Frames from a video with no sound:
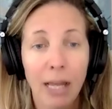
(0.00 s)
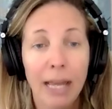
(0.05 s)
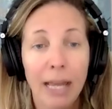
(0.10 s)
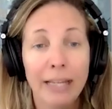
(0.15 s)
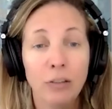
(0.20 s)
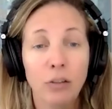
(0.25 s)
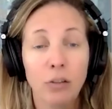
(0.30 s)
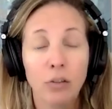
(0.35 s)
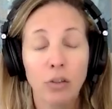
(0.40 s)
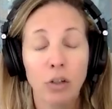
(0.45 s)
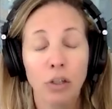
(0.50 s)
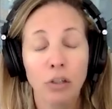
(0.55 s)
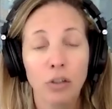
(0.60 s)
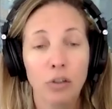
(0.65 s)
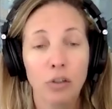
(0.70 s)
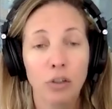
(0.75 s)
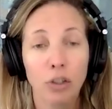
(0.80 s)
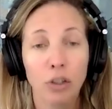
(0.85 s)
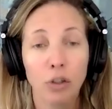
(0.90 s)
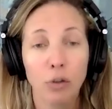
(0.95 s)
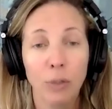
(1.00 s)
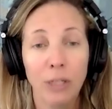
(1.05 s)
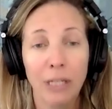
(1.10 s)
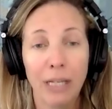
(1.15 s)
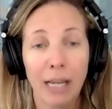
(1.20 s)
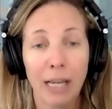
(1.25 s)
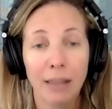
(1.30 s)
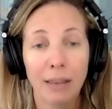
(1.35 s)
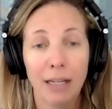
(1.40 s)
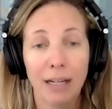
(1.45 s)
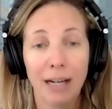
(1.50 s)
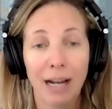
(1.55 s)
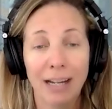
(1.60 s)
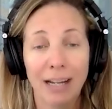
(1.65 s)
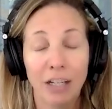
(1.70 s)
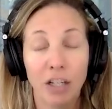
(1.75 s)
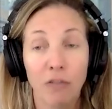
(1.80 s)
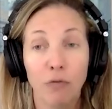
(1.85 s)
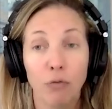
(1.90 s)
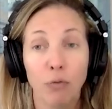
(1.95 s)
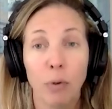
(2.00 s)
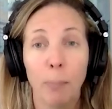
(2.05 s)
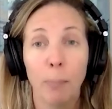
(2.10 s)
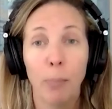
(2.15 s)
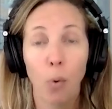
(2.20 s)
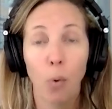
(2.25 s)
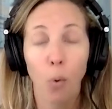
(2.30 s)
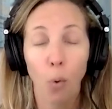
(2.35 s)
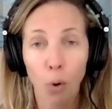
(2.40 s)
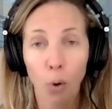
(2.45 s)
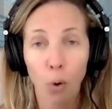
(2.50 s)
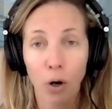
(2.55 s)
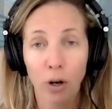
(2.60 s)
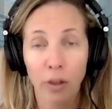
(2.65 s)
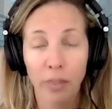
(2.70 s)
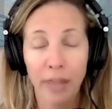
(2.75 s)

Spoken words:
It starts to create the kind of rapport